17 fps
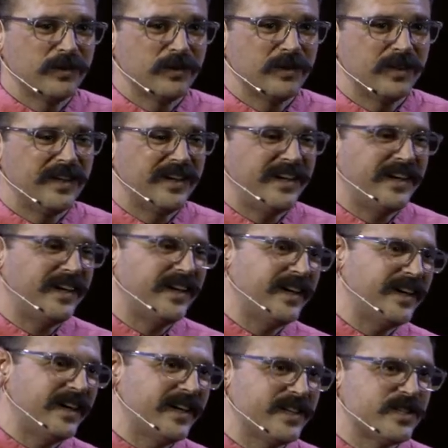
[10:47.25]

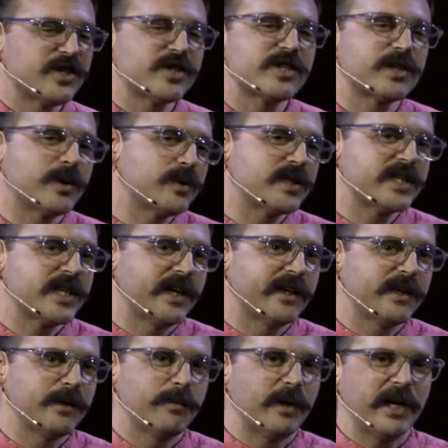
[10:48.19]
Uh, just don't tell
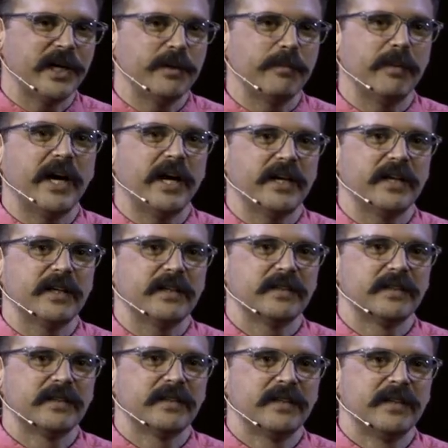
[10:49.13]
anybody about it,
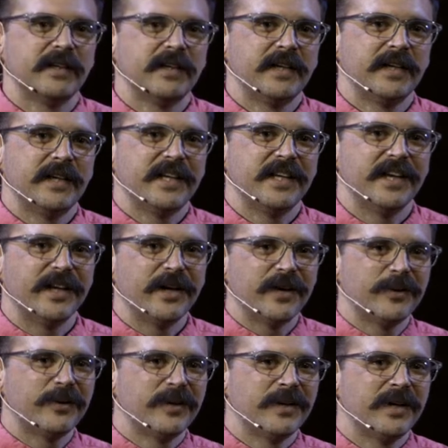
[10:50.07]
you know?